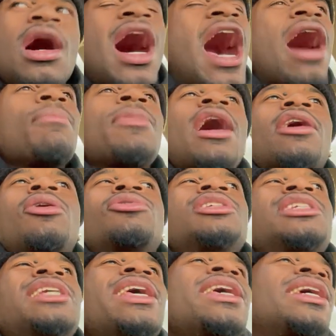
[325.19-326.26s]
I'm not gonna
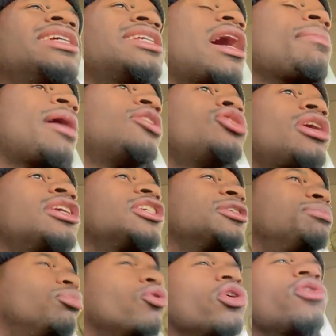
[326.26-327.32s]
say it because I'm not trying to
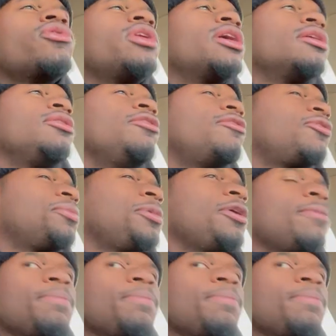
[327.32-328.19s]
spoil nothing, you feel me?